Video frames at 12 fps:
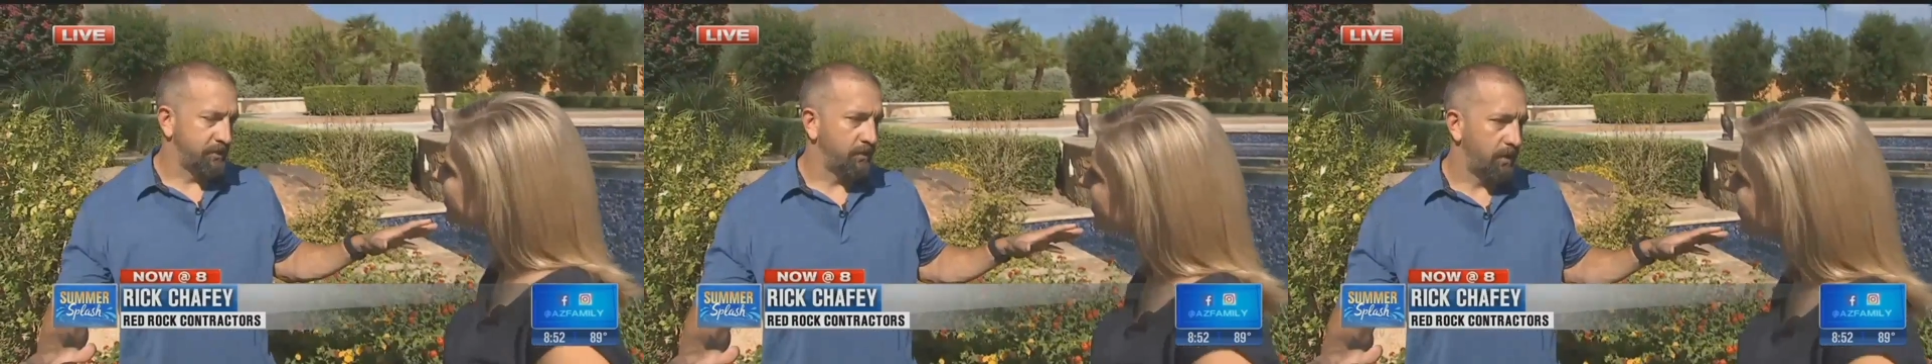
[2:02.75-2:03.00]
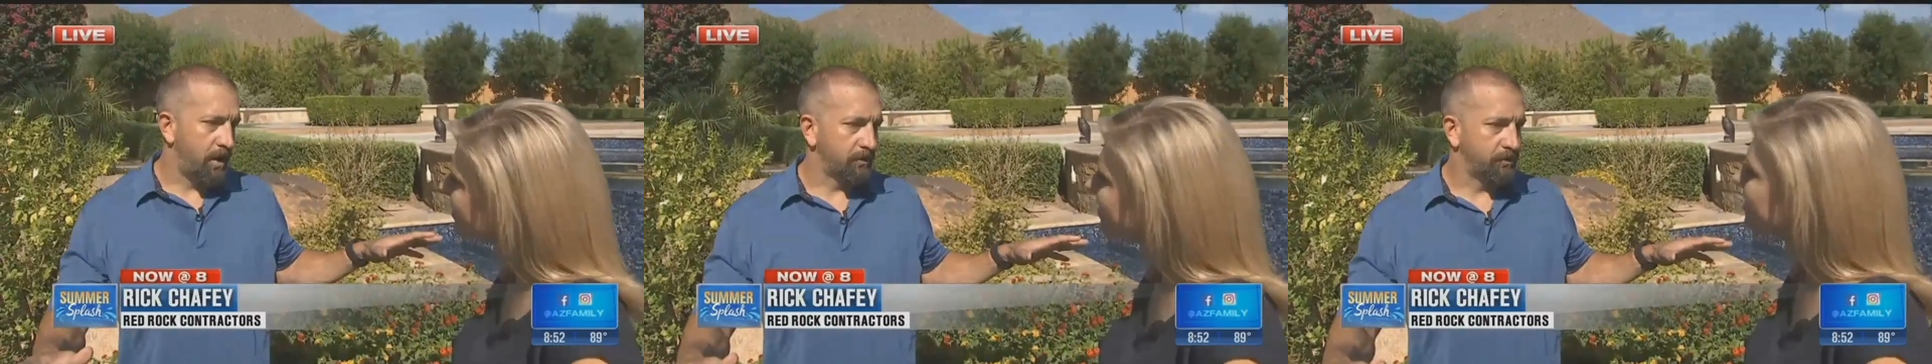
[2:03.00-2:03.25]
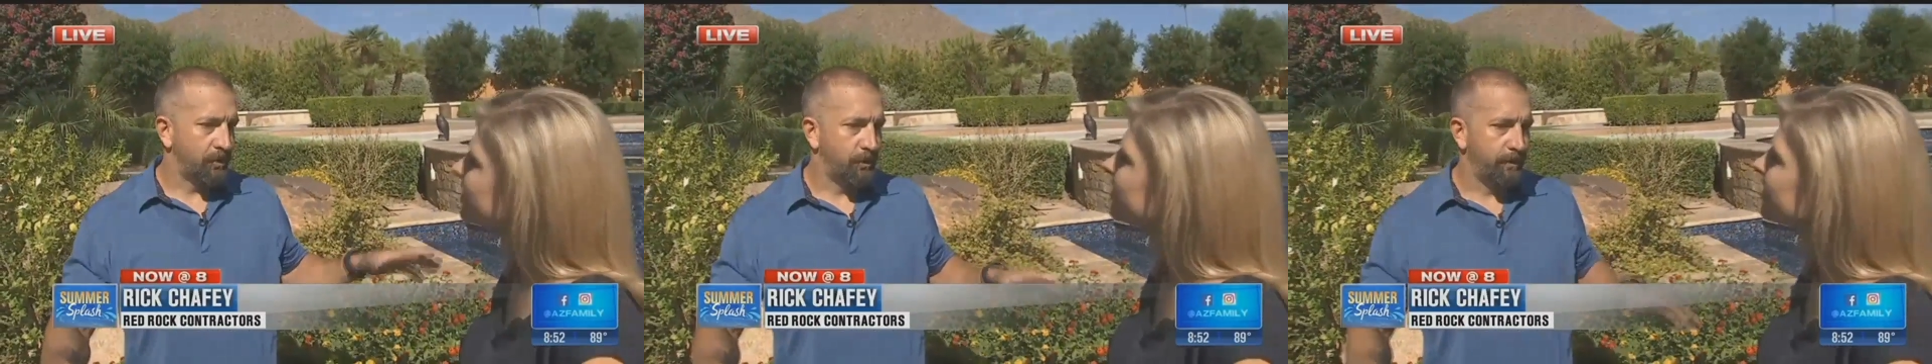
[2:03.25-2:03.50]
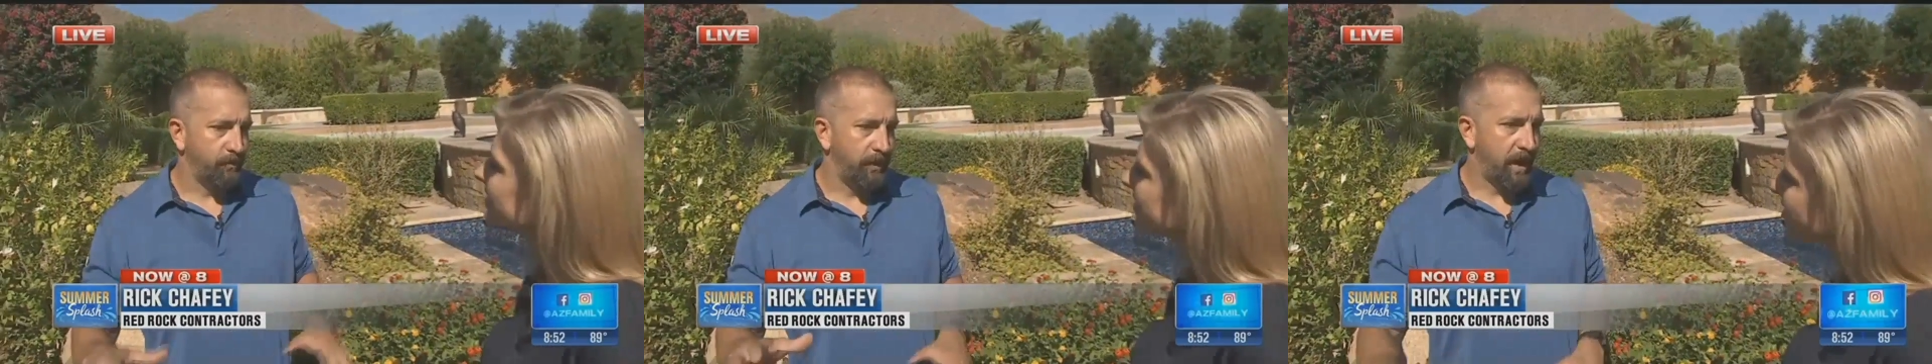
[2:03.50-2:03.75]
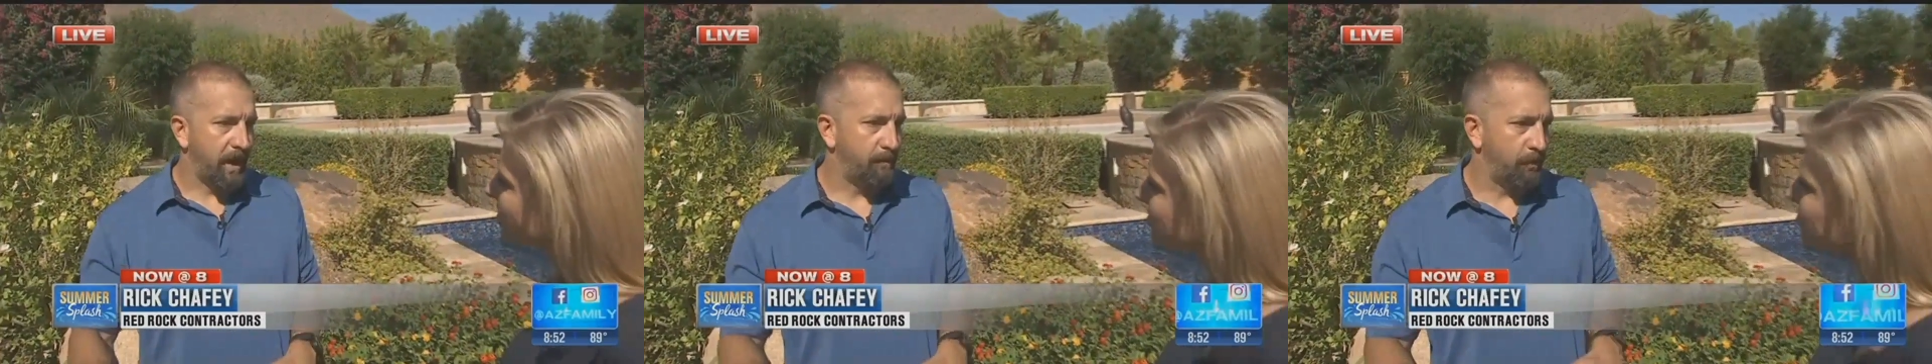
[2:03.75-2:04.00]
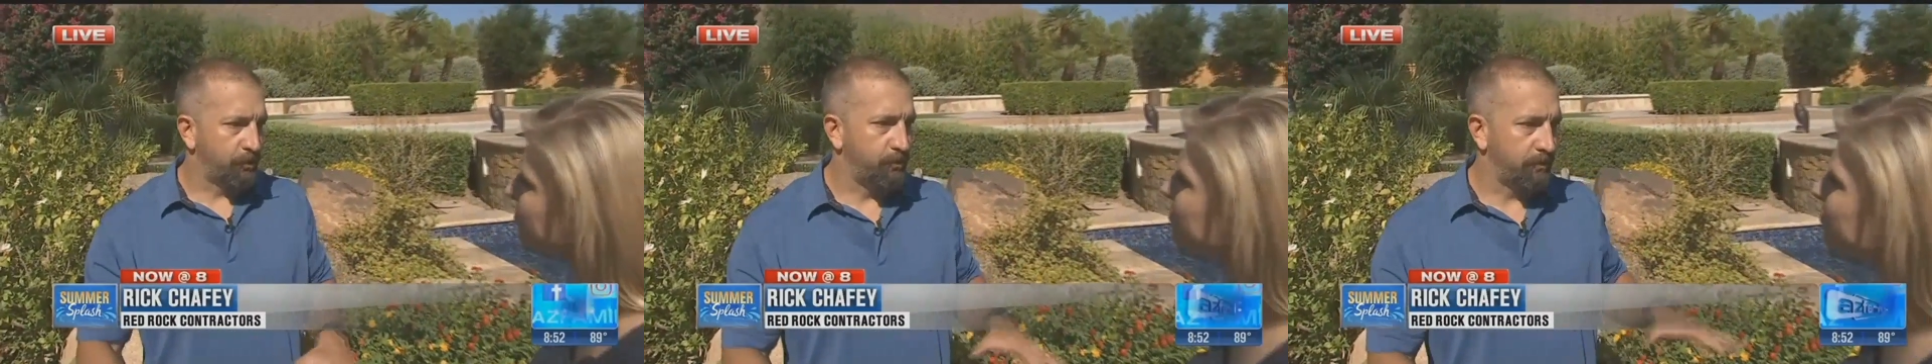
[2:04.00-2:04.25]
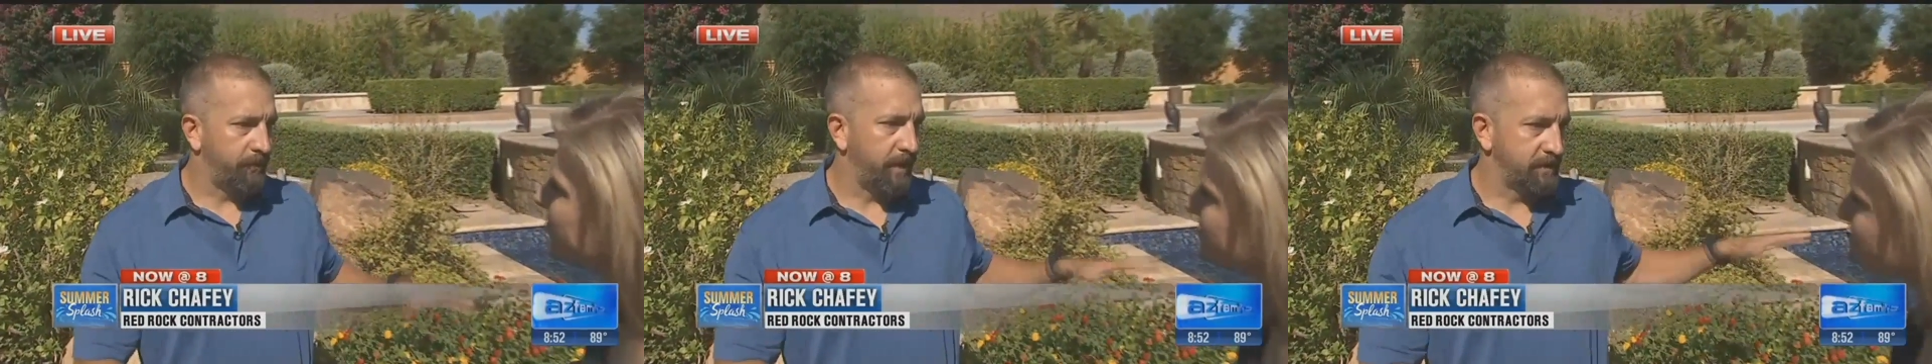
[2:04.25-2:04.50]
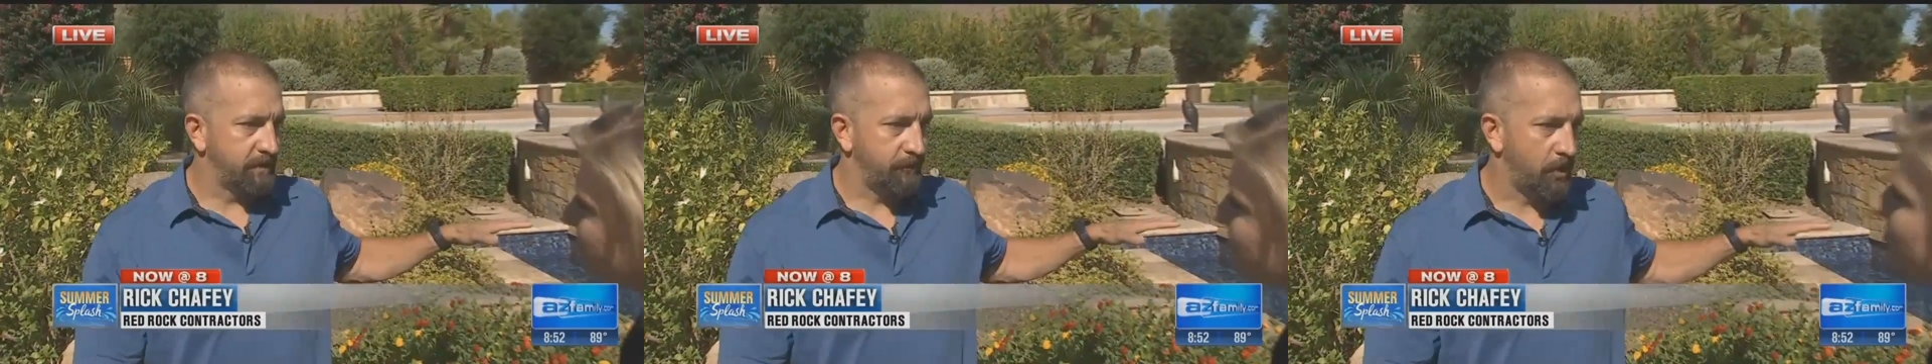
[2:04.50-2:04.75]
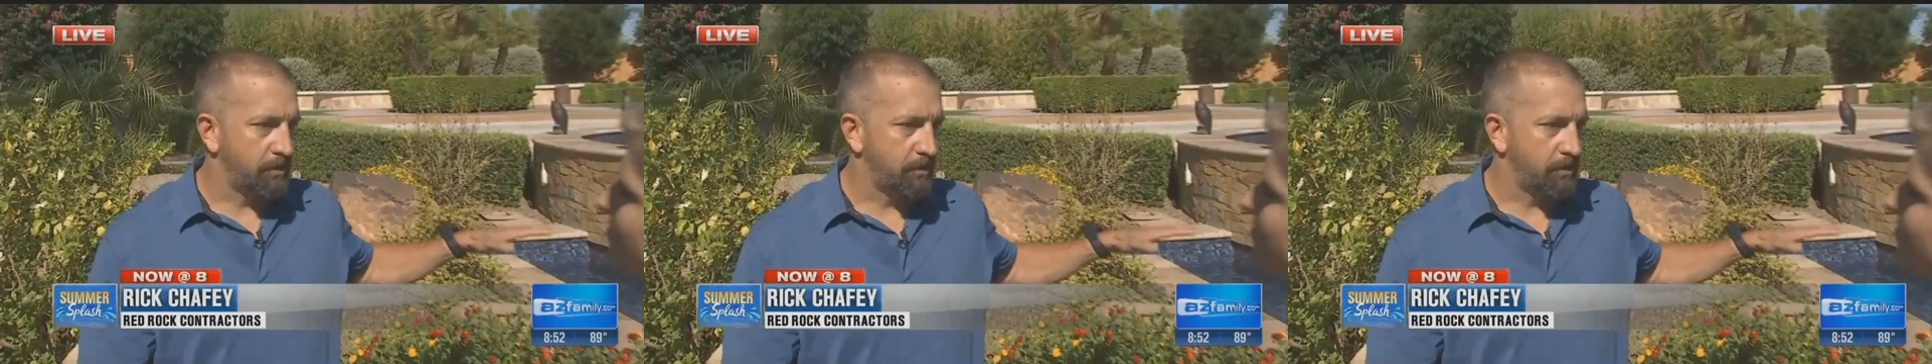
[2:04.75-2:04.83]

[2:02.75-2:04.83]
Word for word: so long term, and we had multiple phases of